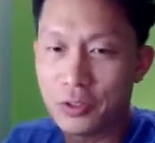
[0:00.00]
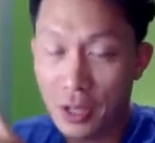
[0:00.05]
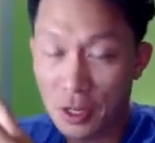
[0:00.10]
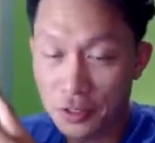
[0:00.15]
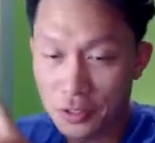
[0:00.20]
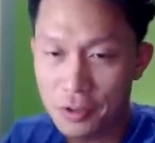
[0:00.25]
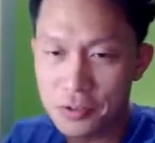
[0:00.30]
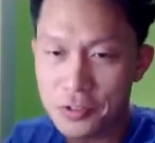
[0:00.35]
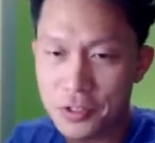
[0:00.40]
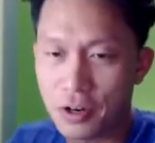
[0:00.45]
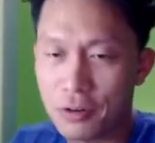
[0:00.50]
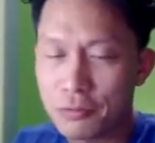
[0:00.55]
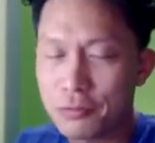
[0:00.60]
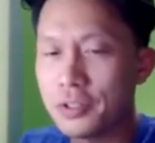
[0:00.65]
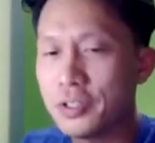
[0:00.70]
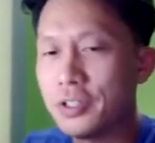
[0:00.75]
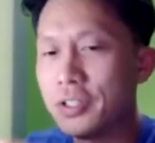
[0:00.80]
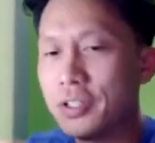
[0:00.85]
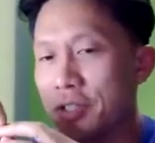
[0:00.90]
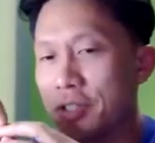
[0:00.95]
does
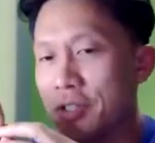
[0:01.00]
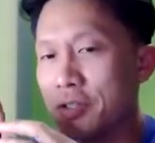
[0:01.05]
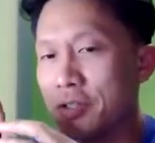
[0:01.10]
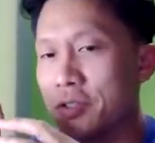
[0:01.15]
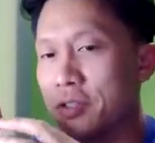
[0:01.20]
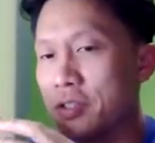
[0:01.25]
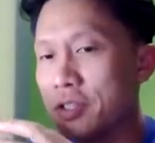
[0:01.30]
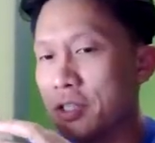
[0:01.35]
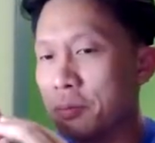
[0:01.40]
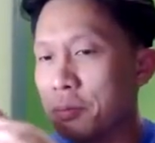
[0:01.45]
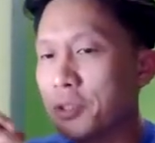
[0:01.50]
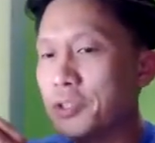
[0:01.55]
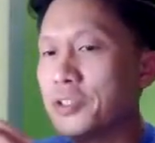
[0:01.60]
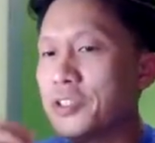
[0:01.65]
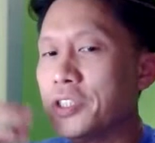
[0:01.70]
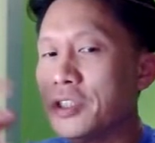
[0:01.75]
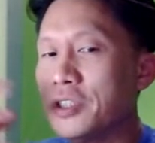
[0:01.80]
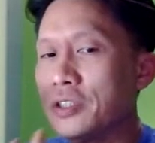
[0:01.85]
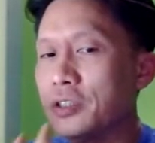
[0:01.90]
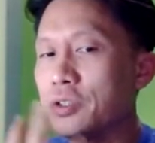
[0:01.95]
offer, is the
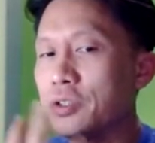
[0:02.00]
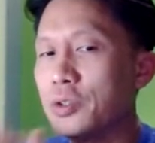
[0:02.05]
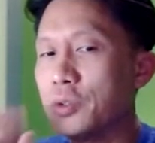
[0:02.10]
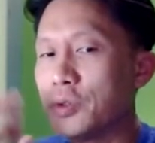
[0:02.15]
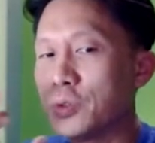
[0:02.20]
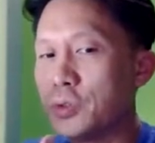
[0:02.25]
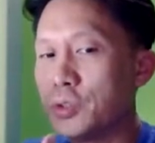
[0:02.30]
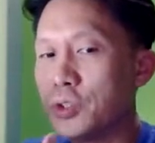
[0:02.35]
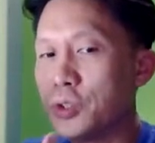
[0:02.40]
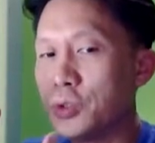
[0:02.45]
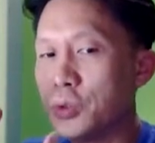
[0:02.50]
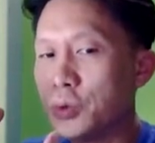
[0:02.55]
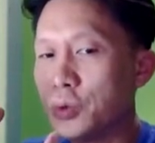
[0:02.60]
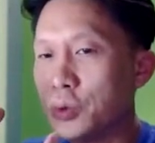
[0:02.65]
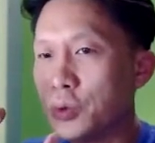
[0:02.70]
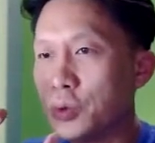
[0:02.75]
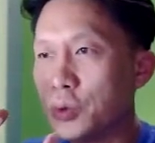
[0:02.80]
ability to